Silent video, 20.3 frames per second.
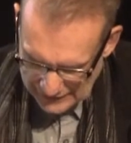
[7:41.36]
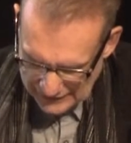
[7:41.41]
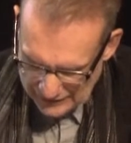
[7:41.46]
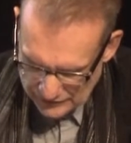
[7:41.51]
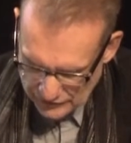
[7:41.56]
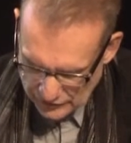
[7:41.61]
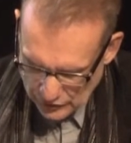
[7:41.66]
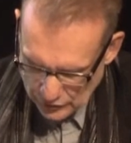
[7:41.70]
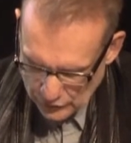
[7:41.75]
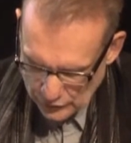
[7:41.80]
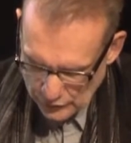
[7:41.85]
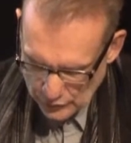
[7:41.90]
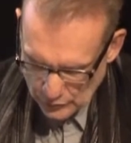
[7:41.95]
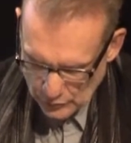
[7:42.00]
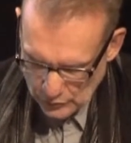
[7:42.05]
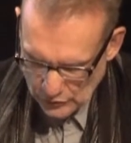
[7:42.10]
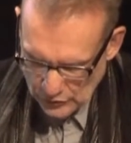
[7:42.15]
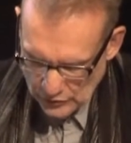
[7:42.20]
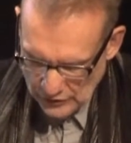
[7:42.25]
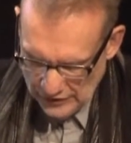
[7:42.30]
as though there
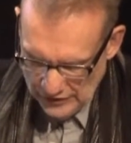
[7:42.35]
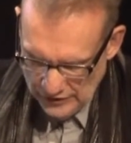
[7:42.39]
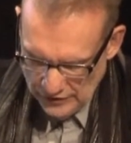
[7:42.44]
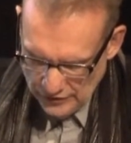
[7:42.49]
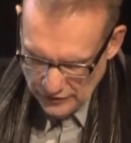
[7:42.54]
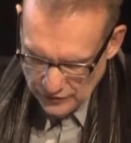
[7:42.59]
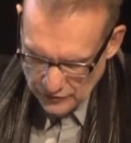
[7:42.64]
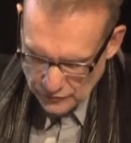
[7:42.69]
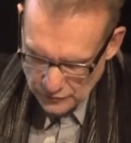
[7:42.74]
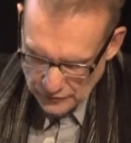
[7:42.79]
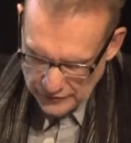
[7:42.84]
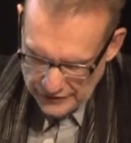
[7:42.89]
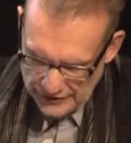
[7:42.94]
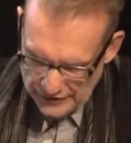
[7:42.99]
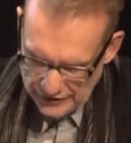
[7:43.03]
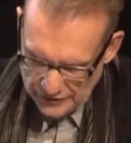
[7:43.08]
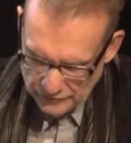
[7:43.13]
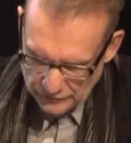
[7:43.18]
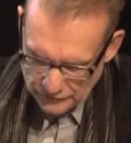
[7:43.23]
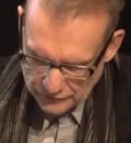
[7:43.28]
were
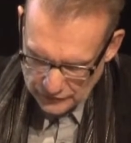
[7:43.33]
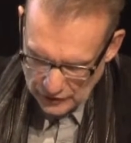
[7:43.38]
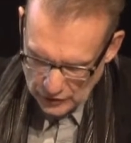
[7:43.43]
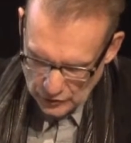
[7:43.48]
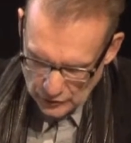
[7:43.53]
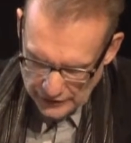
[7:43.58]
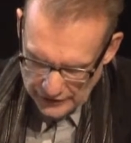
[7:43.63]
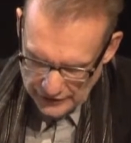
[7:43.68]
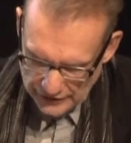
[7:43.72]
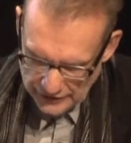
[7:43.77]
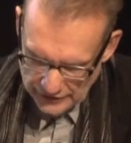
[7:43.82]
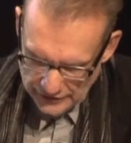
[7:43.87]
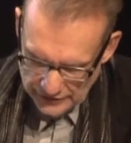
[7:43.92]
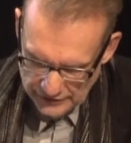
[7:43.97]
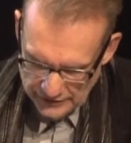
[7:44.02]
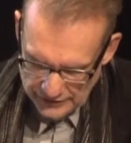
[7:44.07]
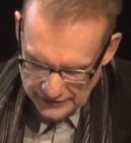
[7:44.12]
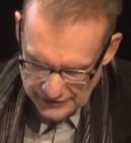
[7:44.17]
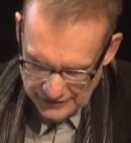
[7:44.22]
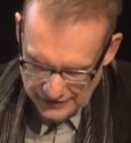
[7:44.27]
three floating
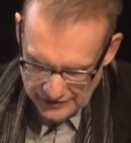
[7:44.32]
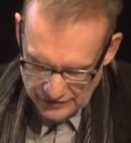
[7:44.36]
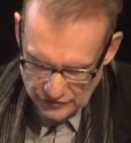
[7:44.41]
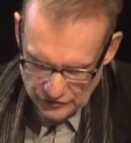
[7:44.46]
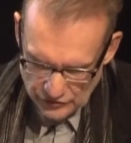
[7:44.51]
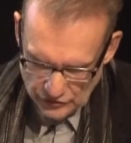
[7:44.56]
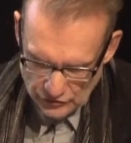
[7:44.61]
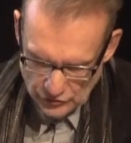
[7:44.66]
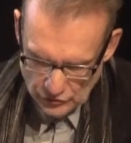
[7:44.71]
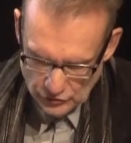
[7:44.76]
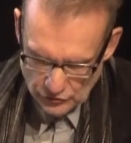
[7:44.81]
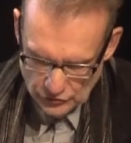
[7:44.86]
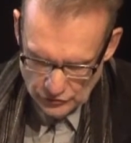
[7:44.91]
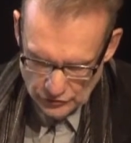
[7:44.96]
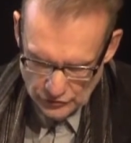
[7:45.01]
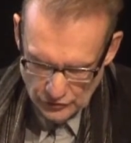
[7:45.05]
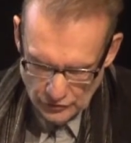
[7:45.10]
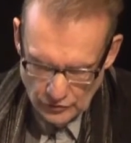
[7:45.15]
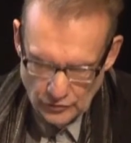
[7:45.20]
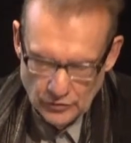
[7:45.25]

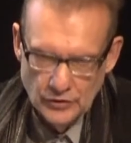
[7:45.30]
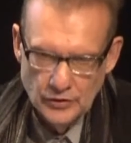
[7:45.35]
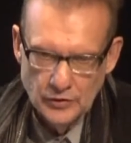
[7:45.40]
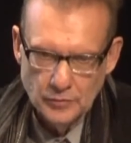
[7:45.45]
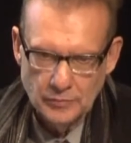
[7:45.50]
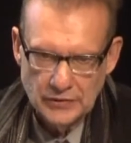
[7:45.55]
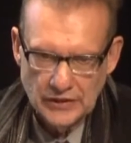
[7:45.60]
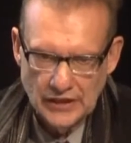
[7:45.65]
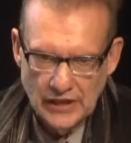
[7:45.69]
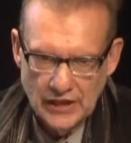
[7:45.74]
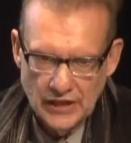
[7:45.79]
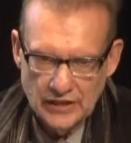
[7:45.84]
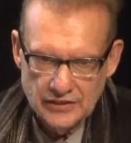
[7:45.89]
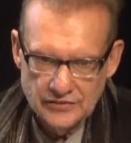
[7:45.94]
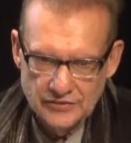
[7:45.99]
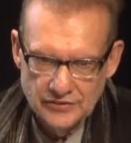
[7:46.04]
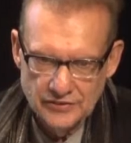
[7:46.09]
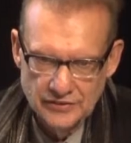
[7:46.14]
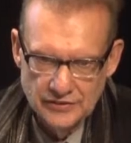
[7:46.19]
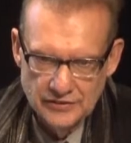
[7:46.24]
institutional
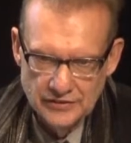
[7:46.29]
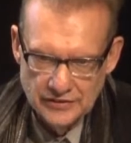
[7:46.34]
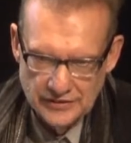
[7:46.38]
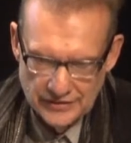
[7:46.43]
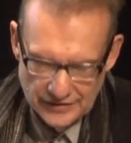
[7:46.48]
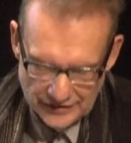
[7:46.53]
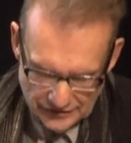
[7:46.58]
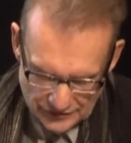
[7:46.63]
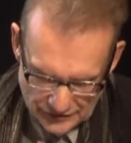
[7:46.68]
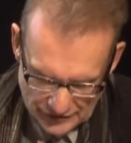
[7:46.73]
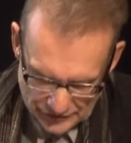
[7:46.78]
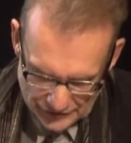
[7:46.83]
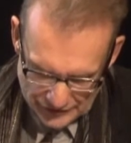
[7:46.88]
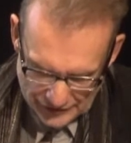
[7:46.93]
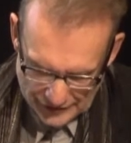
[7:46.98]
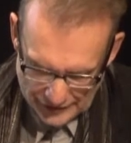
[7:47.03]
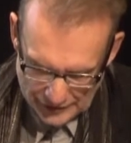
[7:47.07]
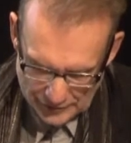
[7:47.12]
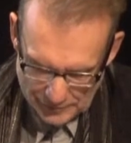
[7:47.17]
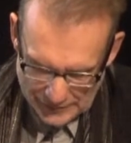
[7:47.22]
blocks
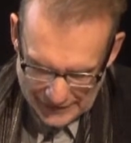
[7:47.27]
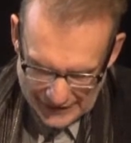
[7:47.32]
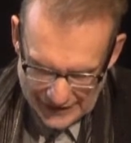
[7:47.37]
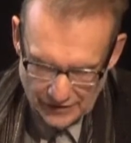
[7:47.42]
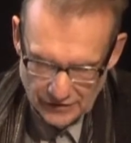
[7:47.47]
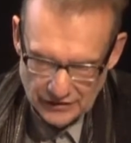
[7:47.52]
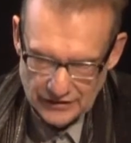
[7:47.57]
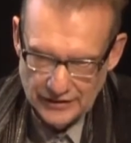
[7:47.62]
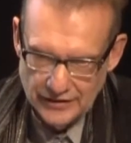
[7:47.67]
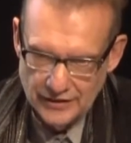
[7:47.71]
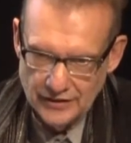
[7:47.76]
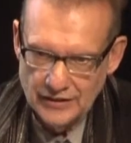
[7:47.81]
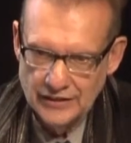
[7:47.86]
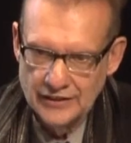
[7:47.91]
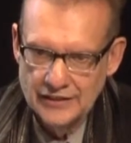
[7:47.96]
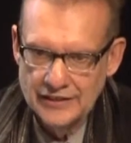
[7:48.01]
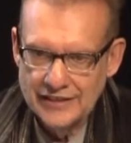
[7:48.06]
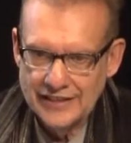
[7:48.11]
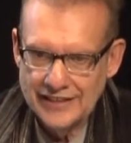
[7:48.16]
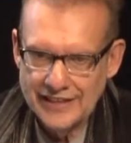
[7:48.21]
existing in parallel,
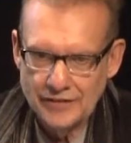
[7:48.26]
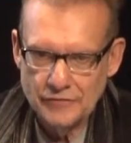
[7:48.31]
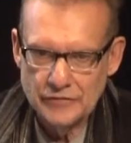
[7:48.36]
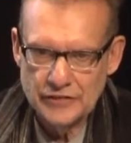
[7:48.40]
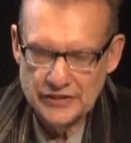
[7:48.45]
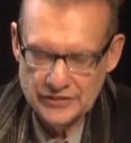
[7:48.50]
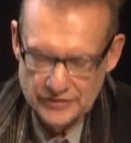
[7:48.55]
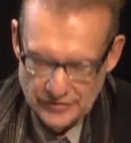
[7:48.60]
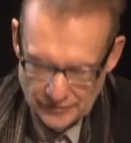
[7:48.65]
having